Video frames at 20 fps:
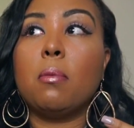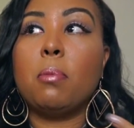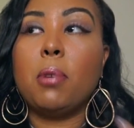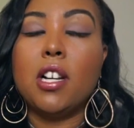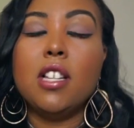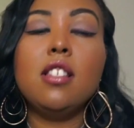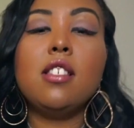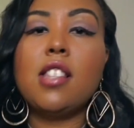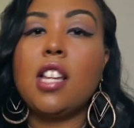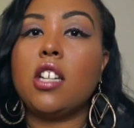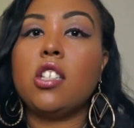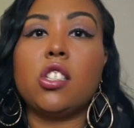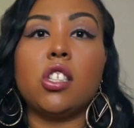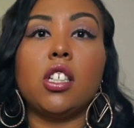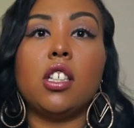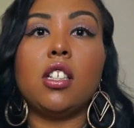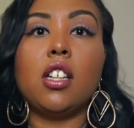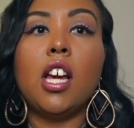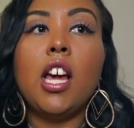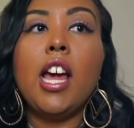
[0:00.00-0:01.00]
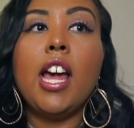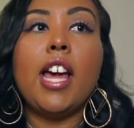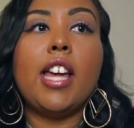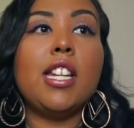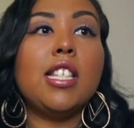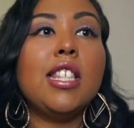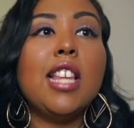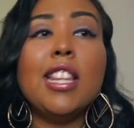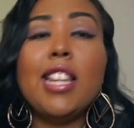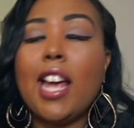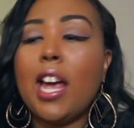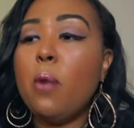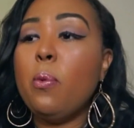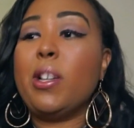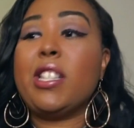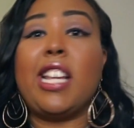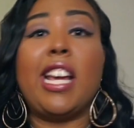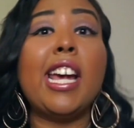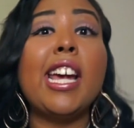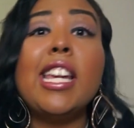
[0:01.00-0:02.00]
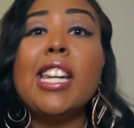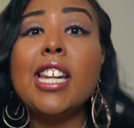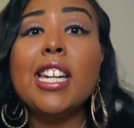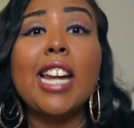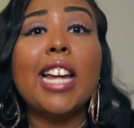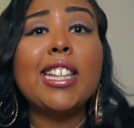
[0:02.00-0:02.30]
bus station. And it's not that it was heated.